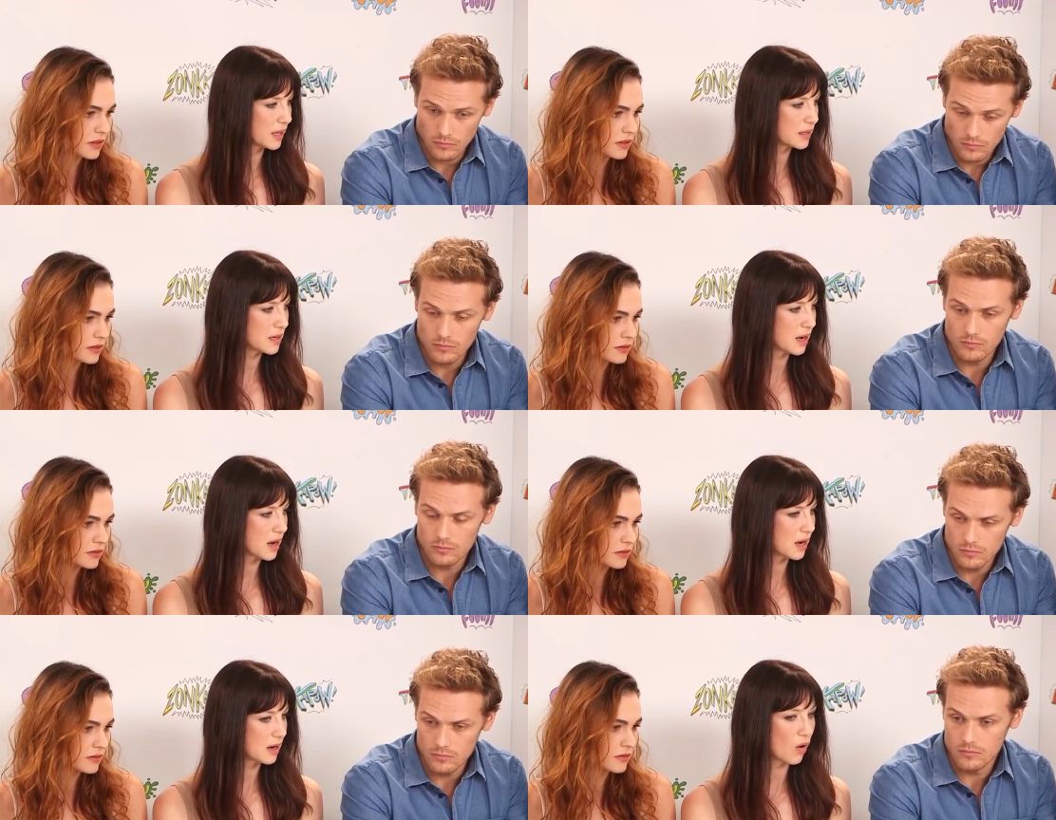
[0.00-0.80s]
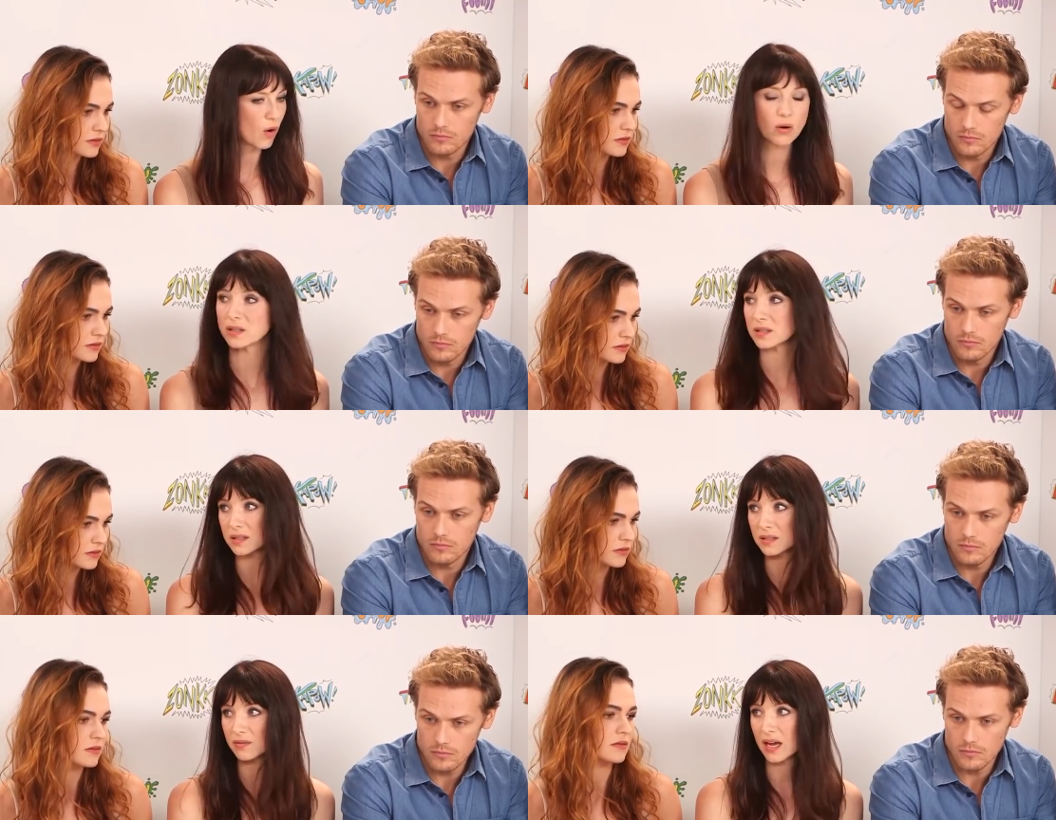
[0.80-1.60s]
Speaker 1: in uh,
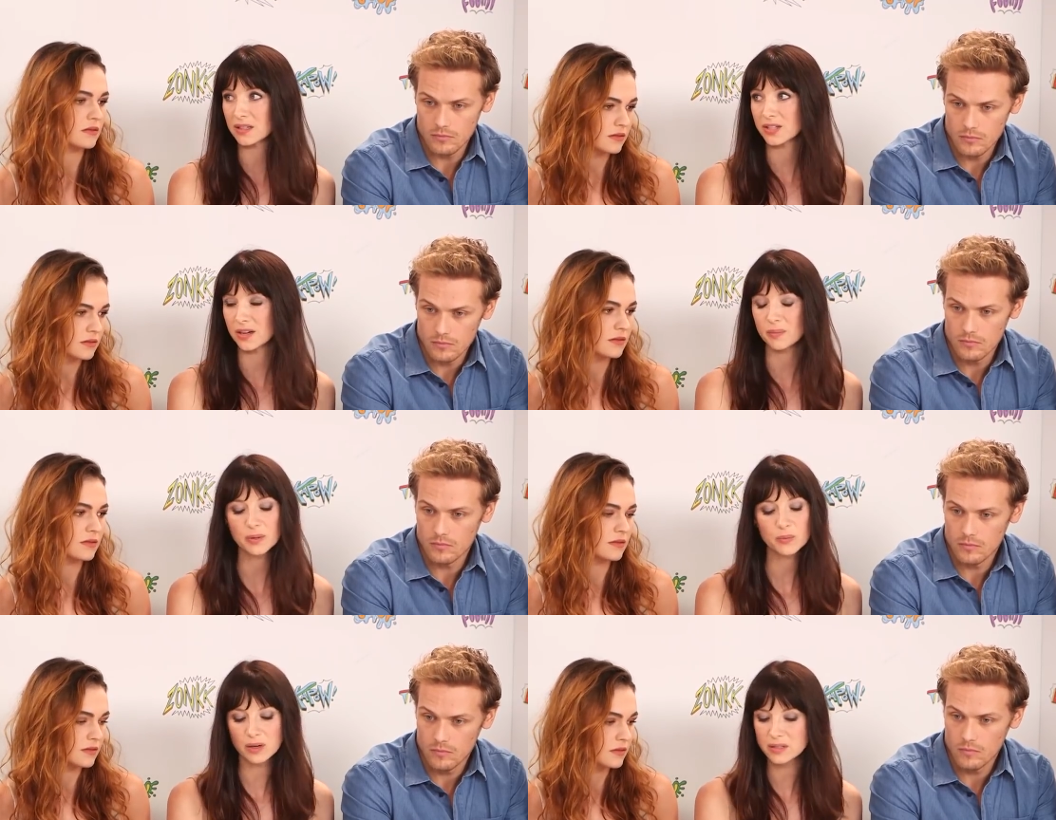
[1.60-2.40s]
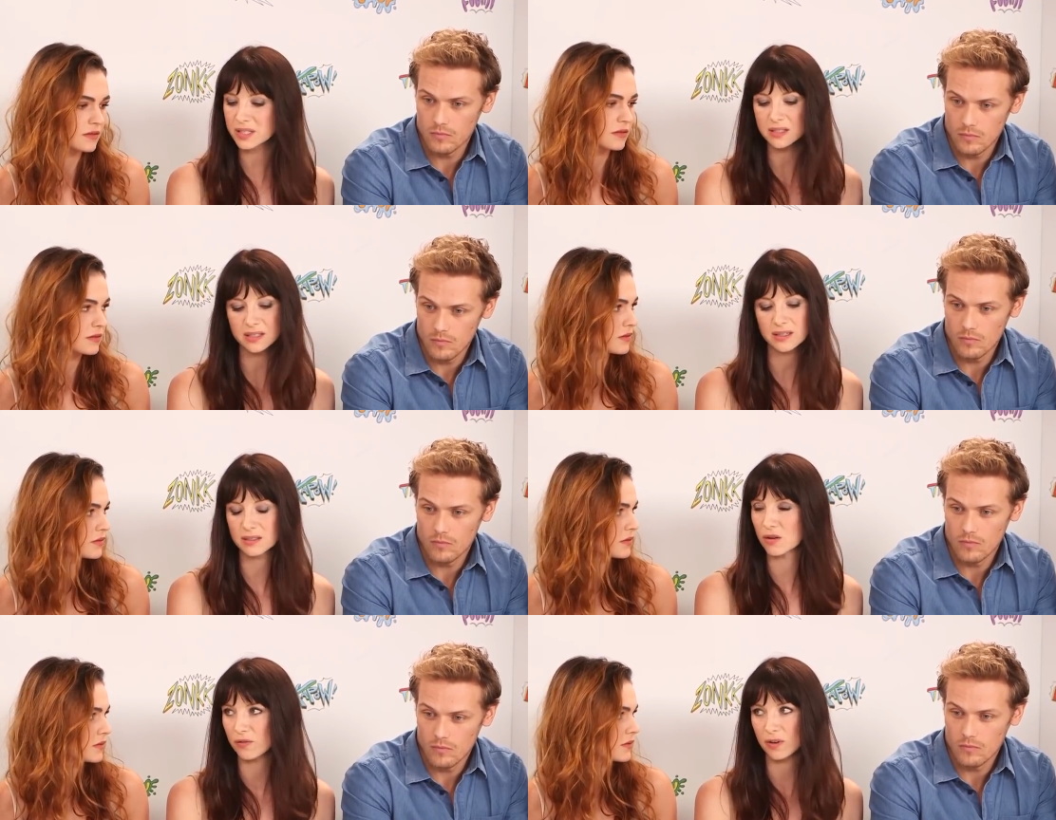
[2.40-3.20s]
August of mm. last year. I mean, hmm. our season
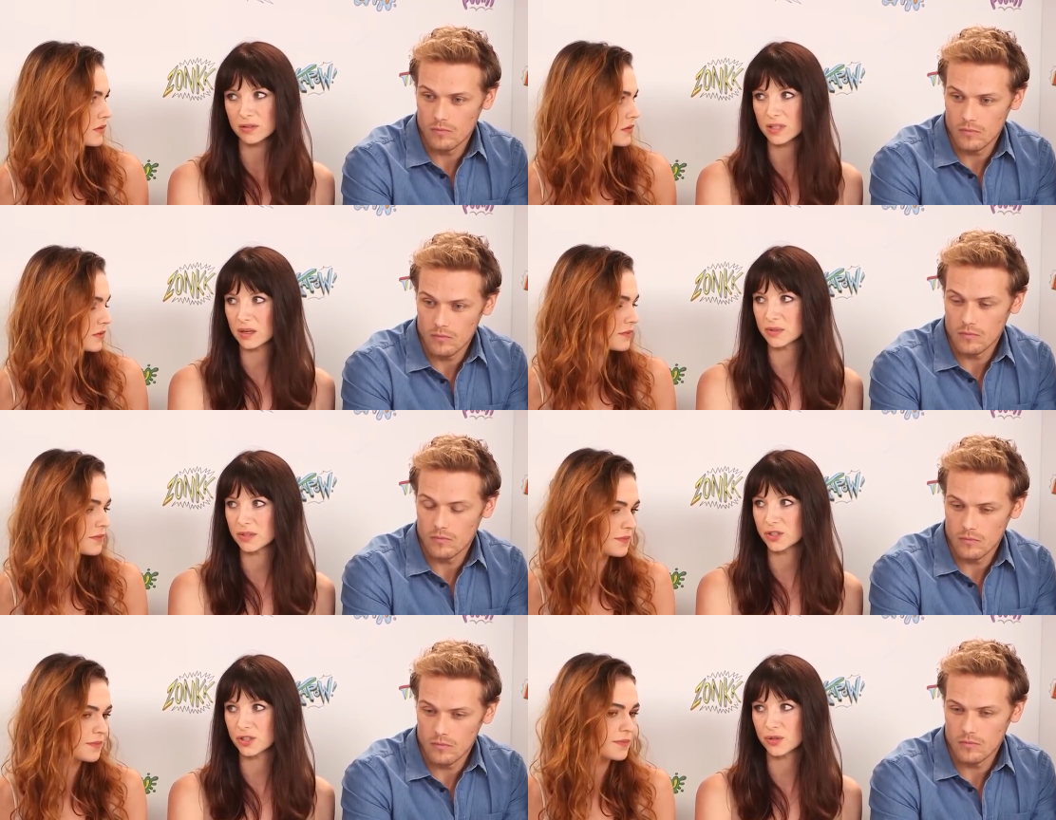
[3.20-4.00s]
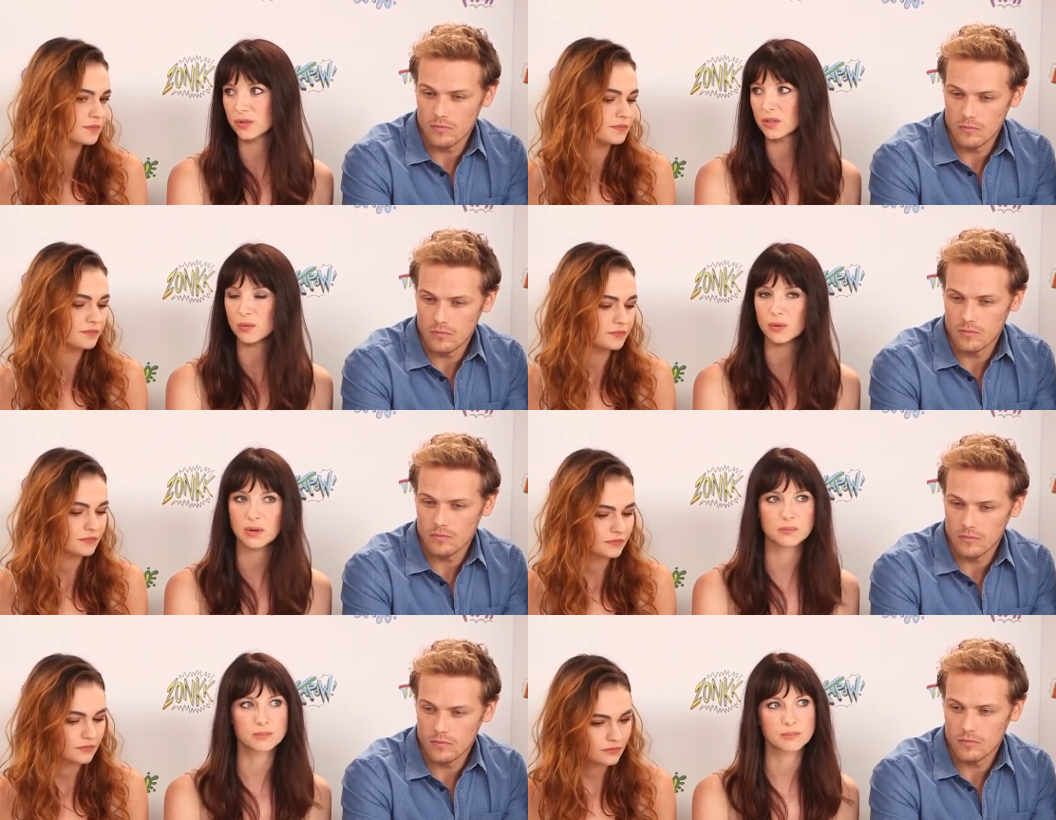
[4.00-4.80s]
takes an awful long time to shoot. You know,
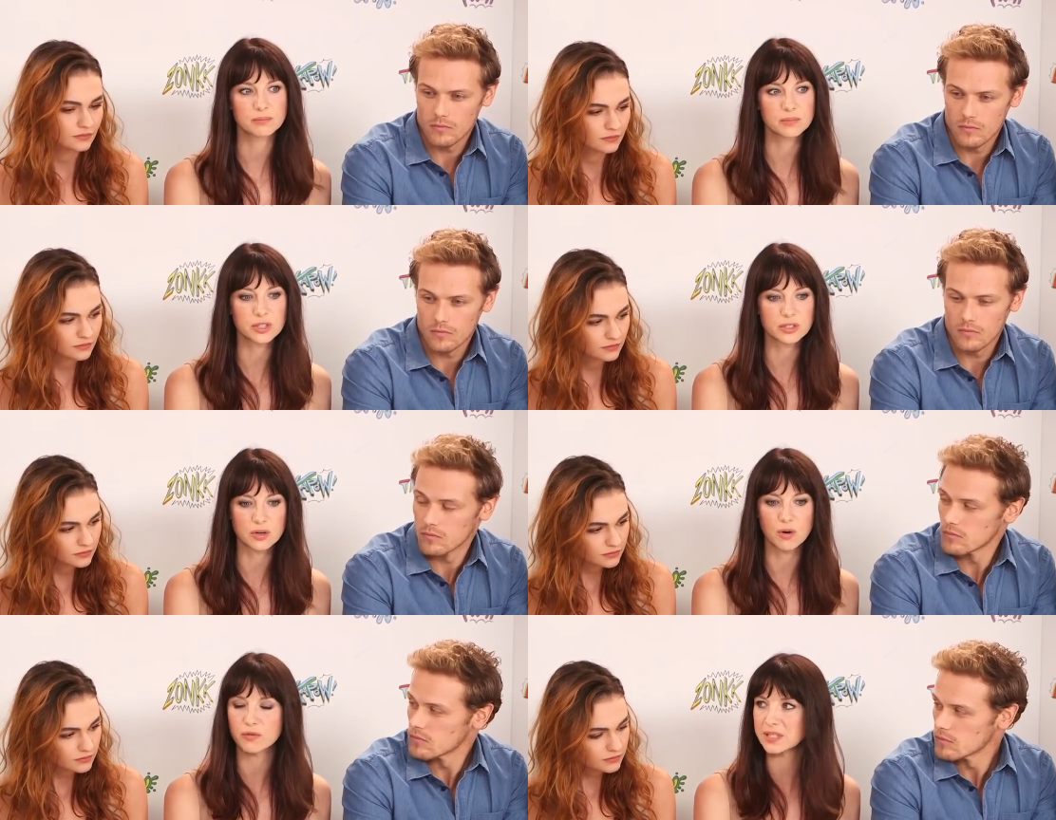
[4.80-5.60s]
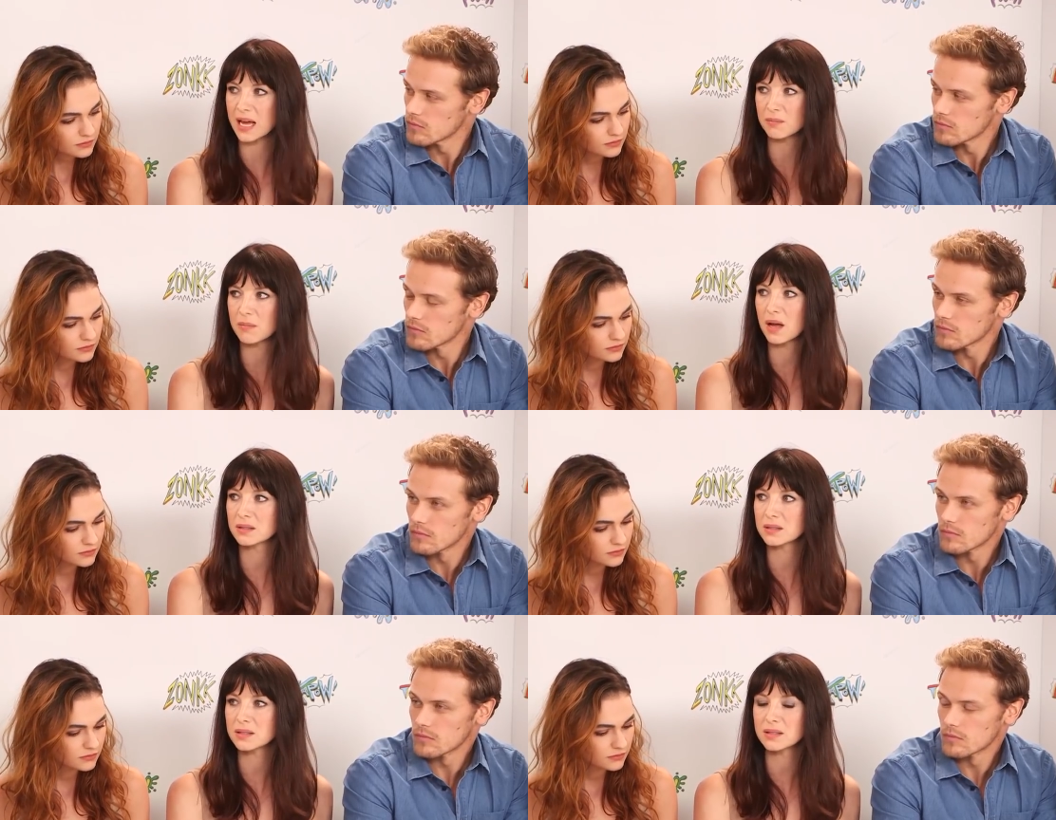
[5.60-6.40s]
we're just over 10
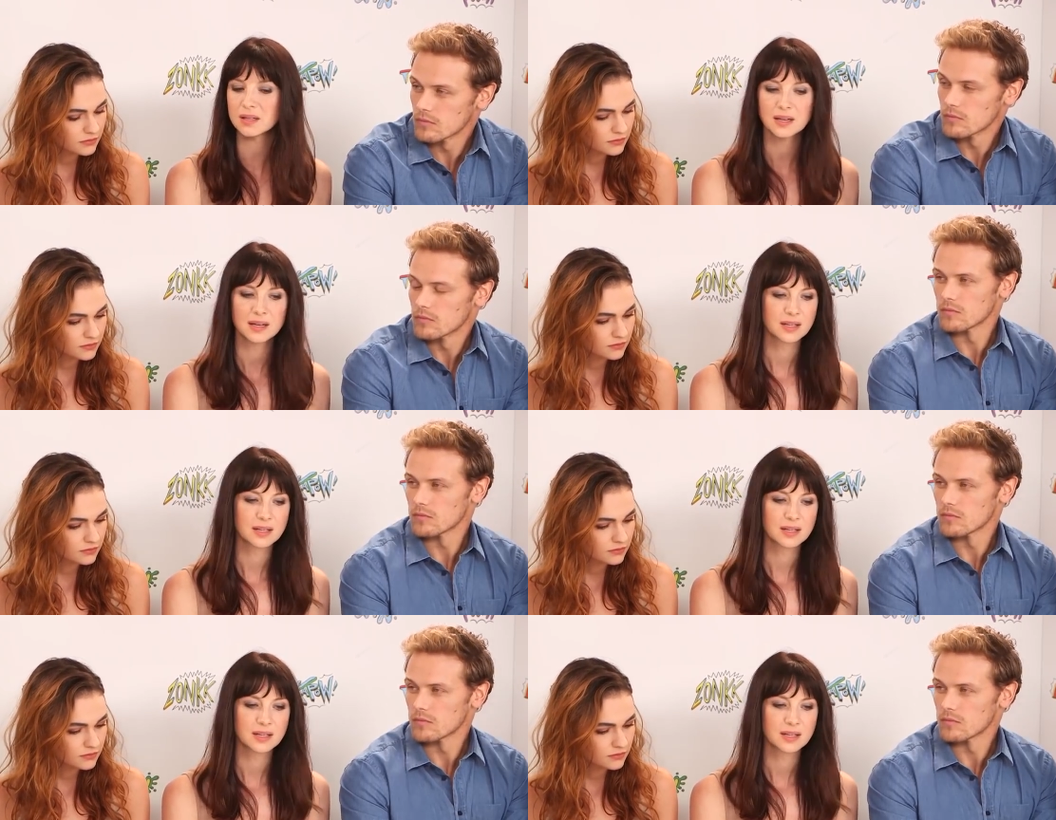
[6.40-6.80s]
months.